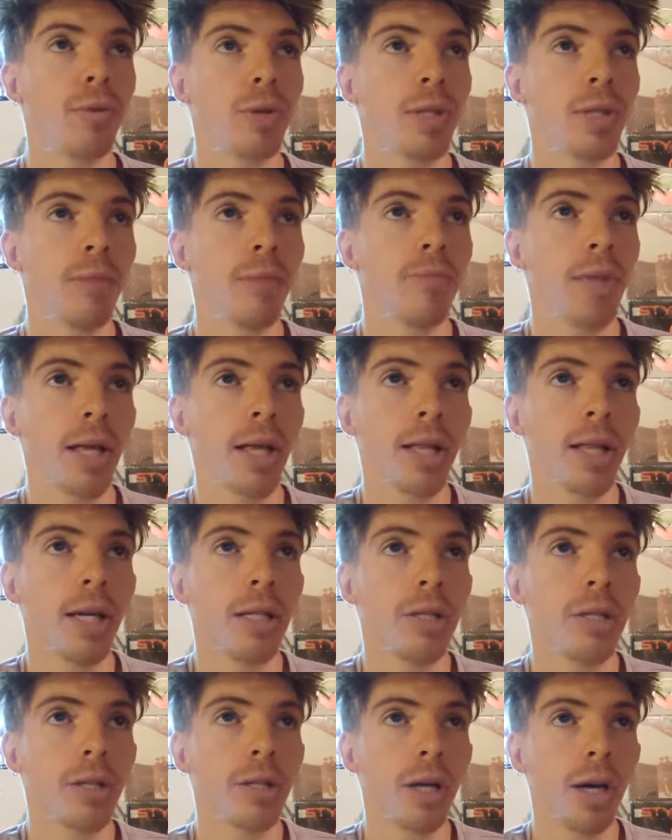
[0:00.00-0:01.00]
something
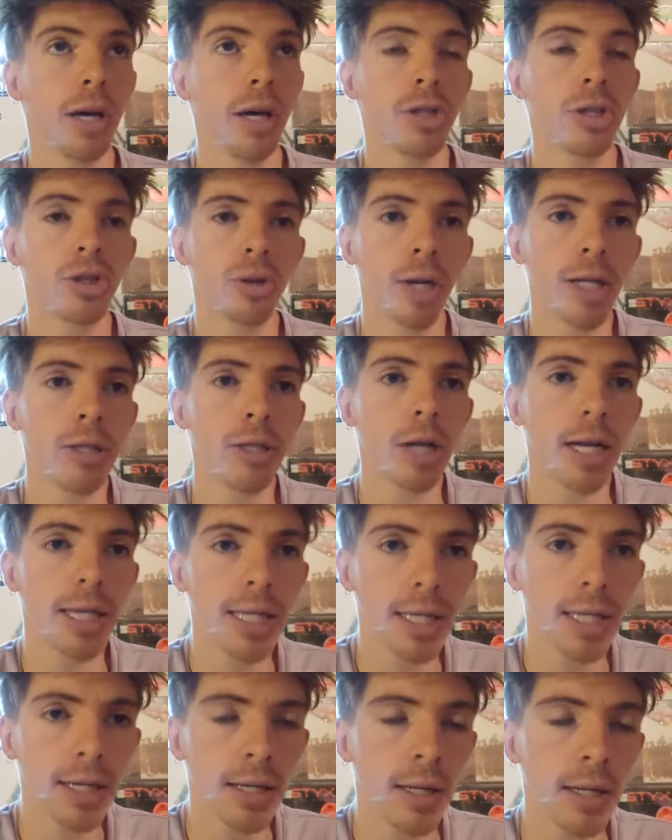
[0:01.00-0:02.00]
that's a strange
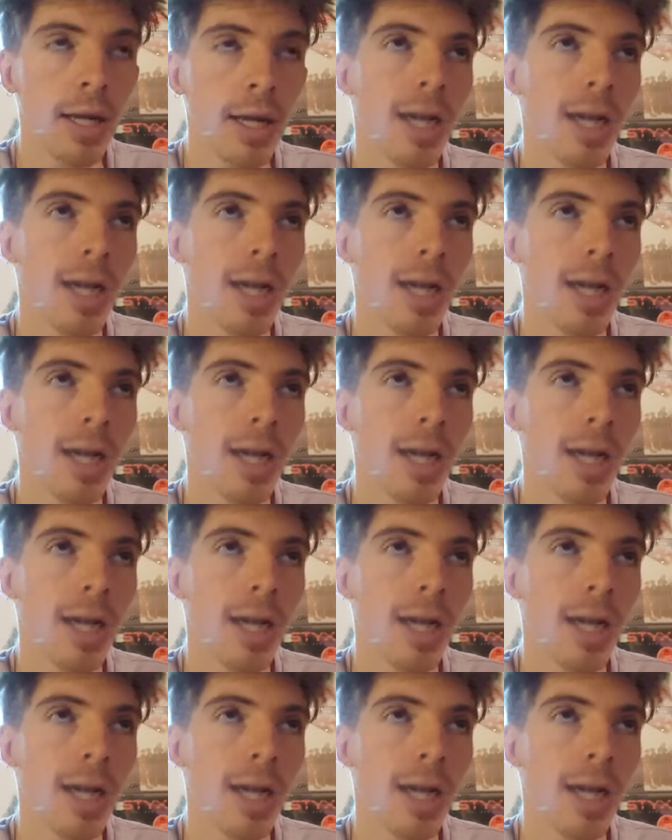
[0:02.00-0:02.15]
idea